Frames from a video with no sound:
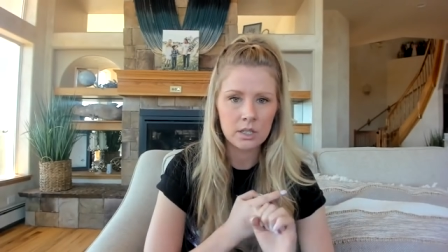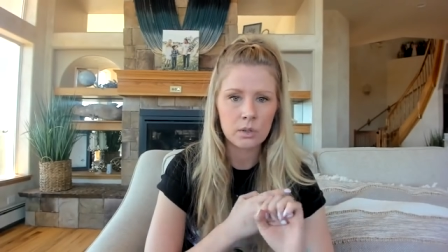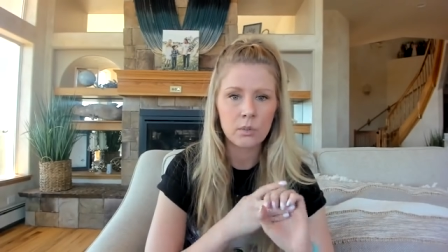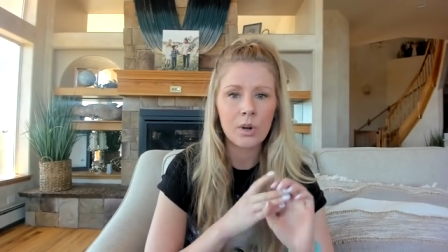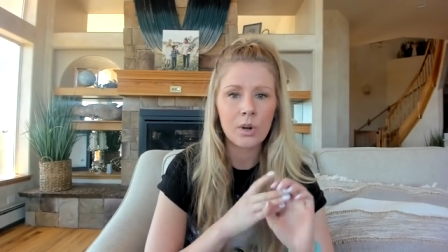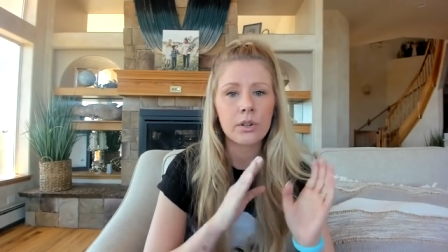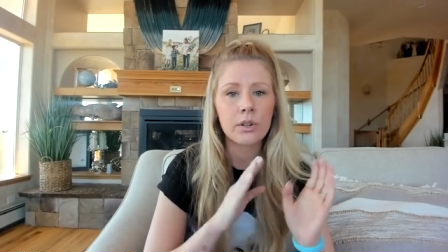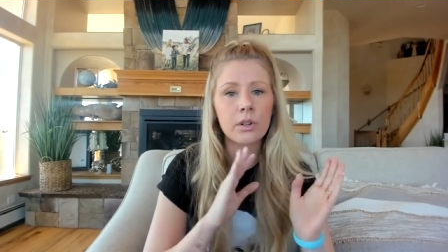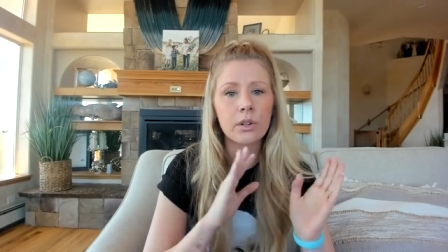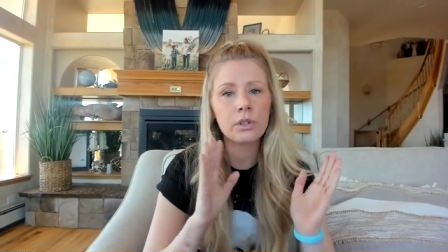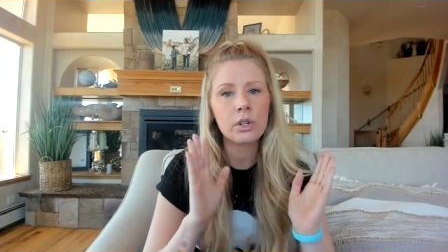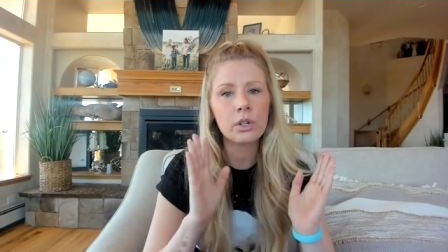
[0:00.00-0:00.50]

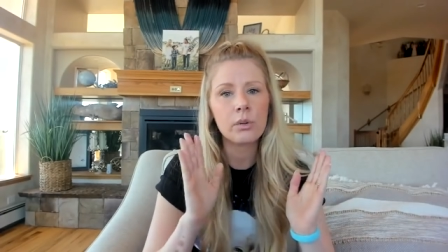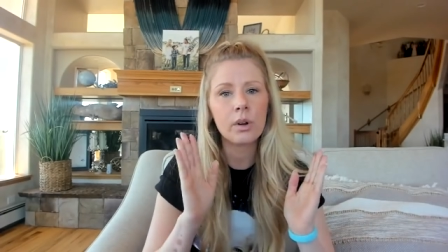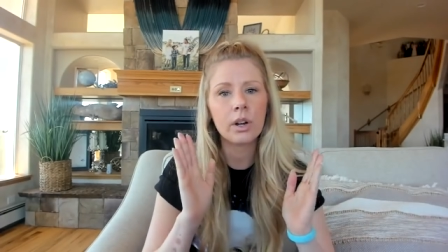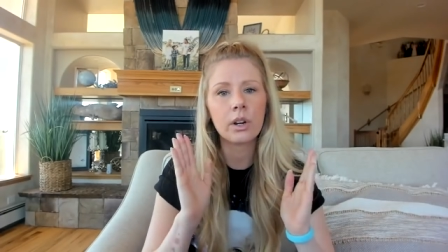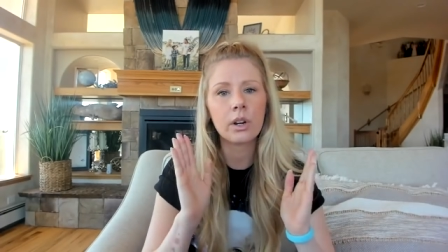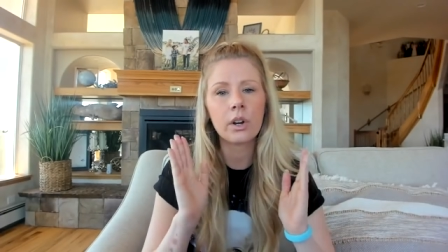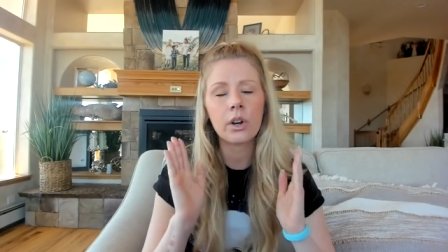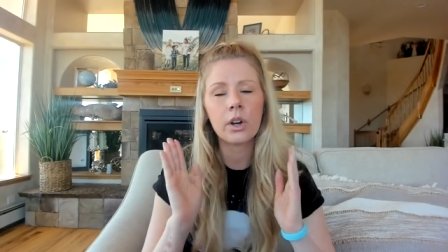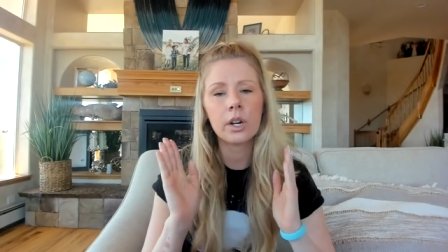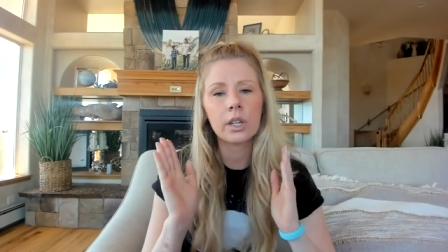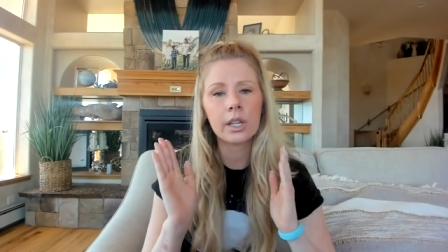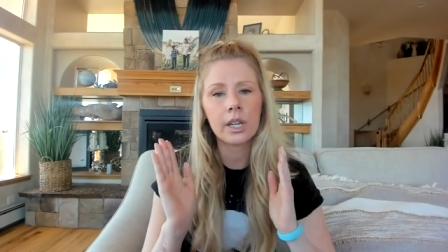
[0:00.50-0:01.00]
Whether you are
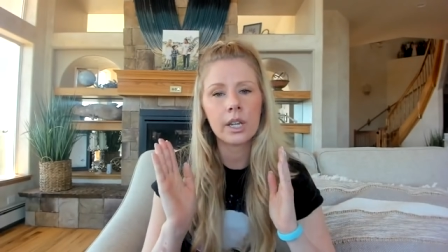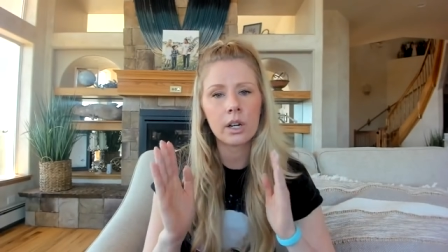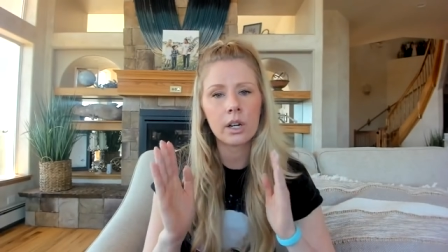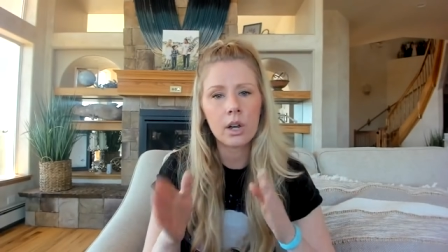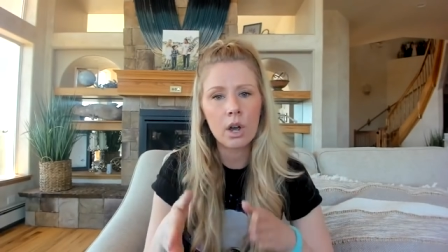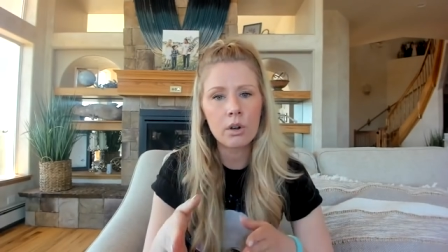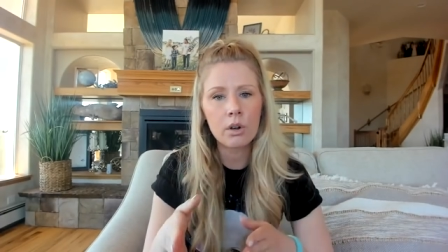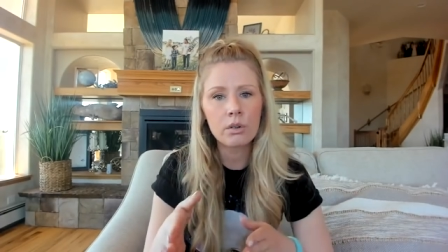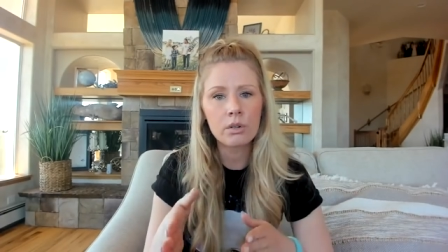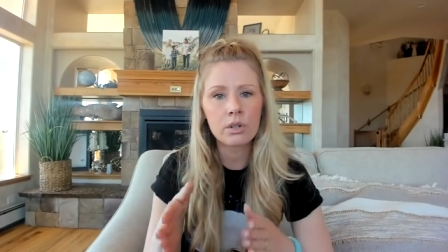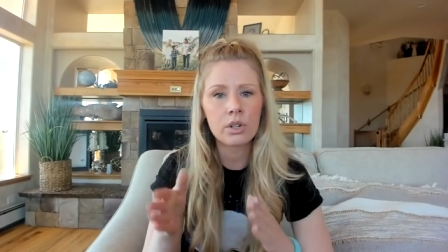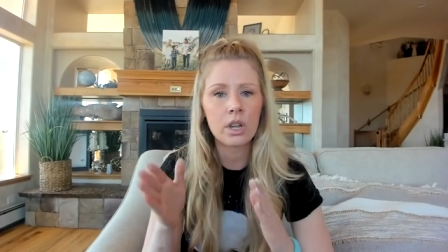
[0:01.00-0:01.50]
currently a
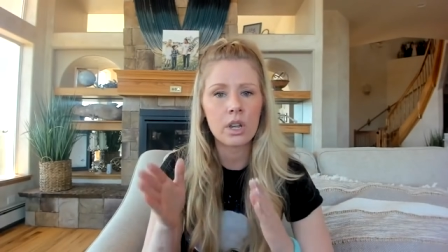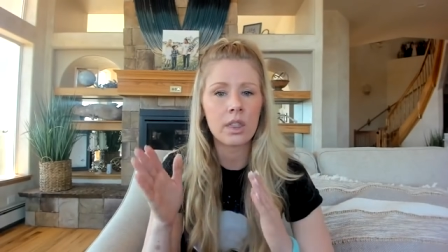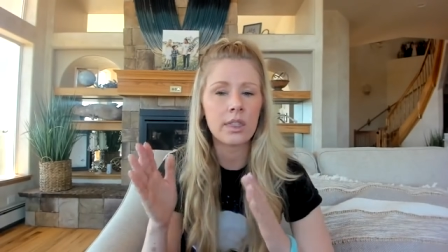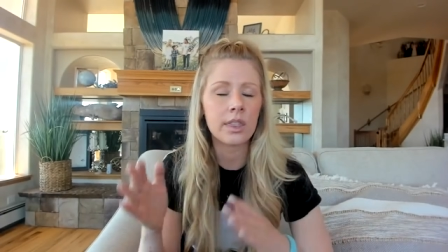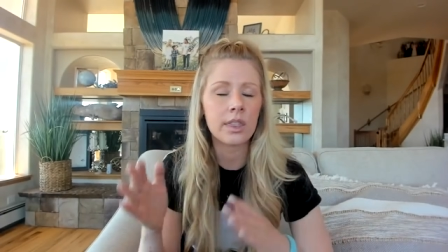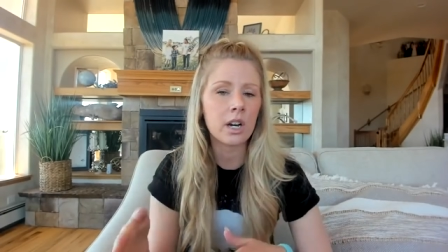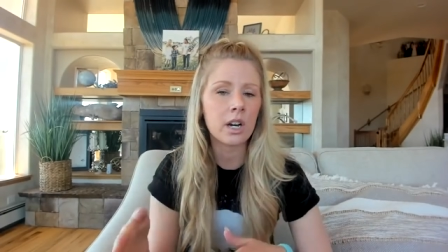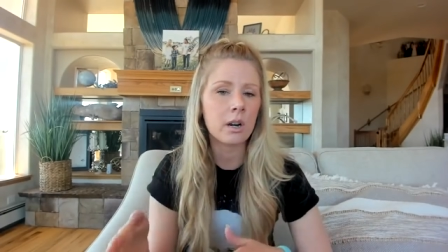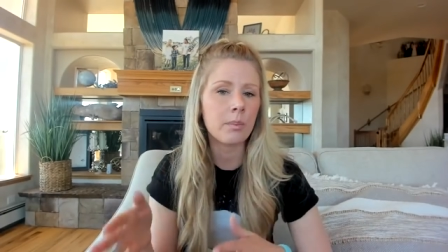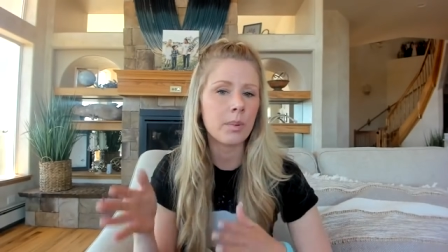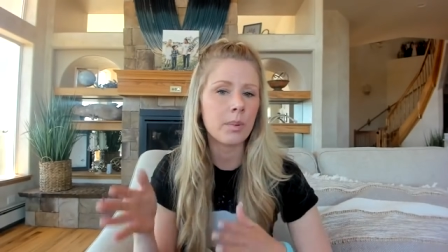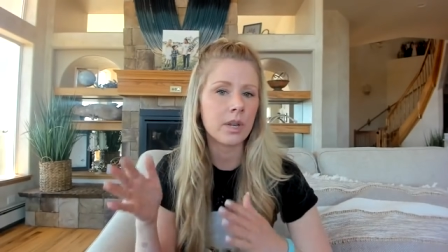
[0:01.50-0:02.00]
coach, a
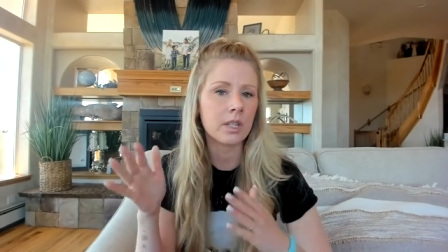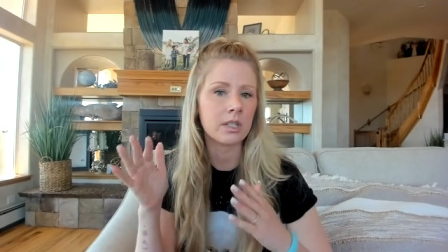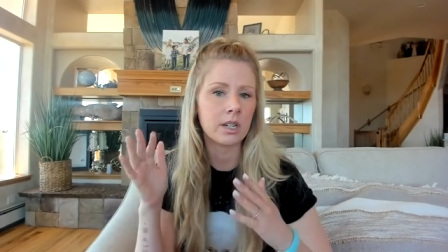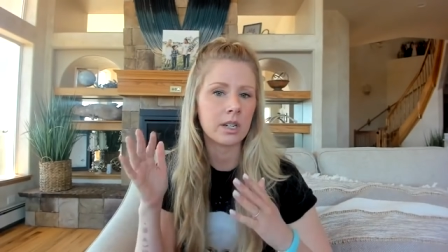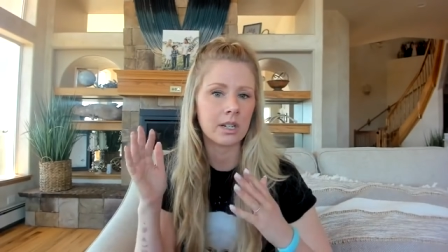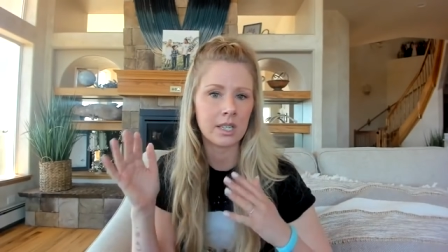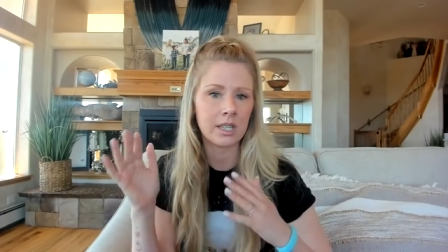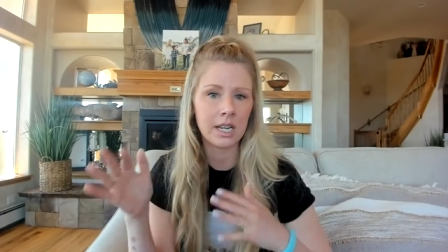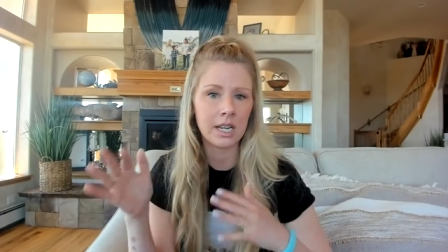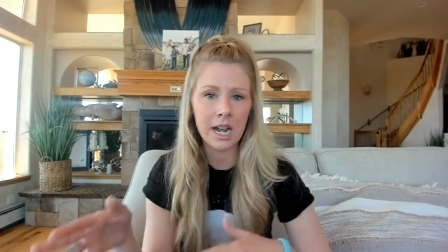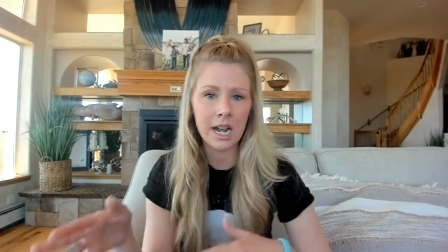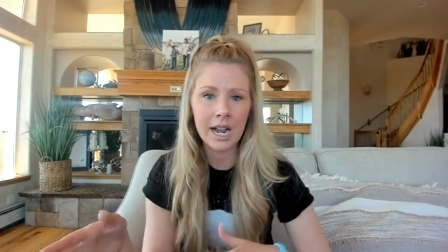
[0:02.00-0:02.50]
therapist, a
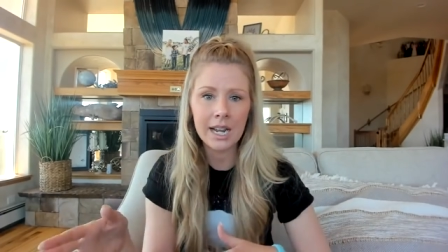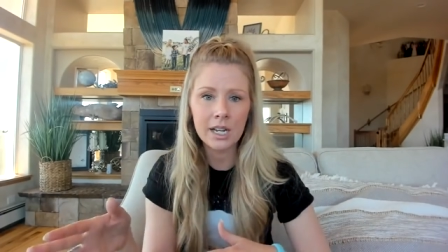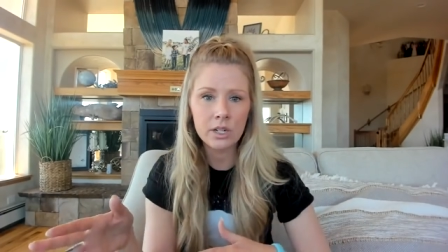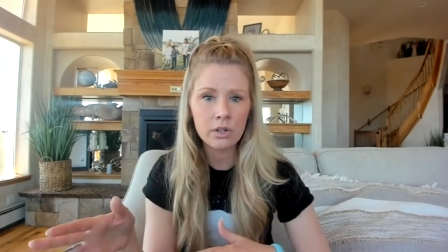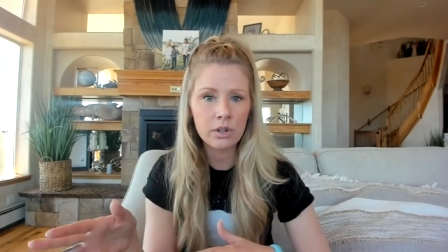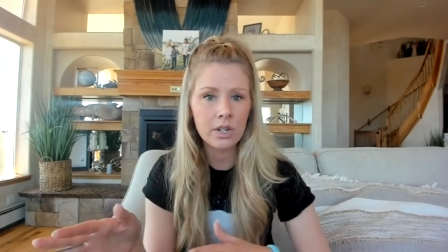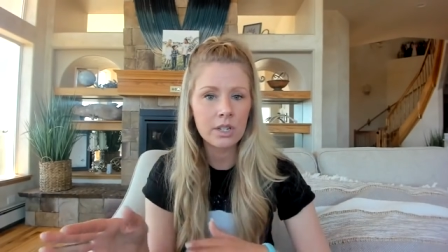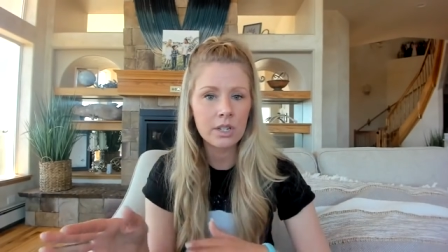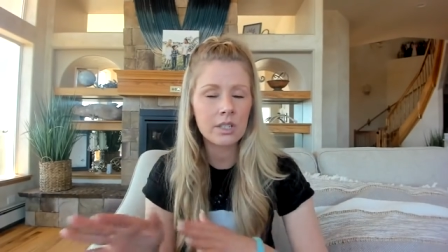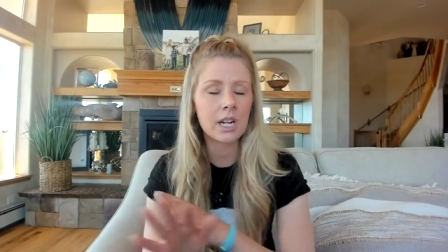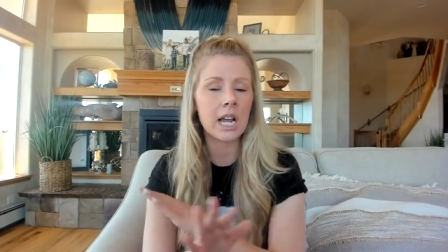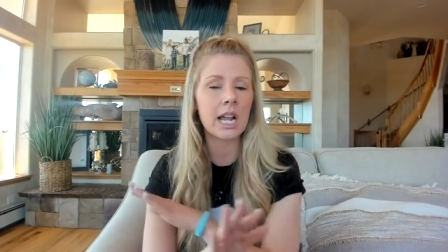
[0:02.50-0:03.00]

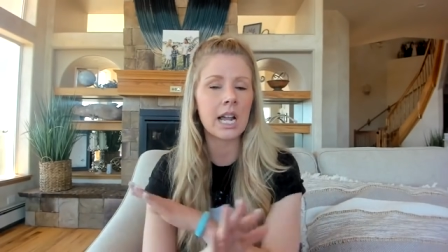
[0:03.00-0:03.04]
psychiatrist,